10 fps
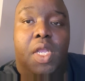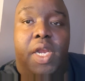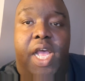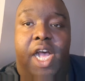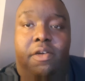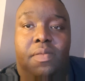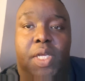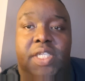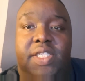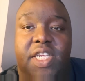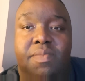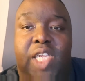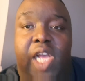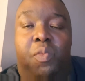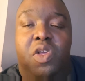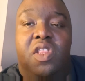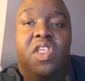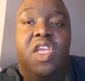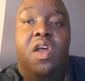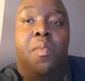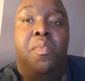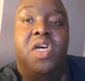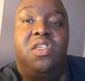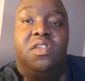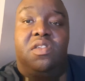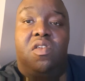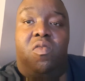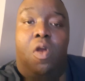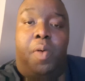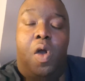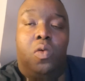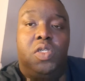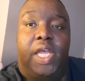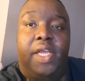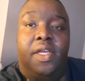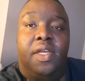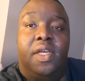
Now, it seems like with the emergence of Rob Holding,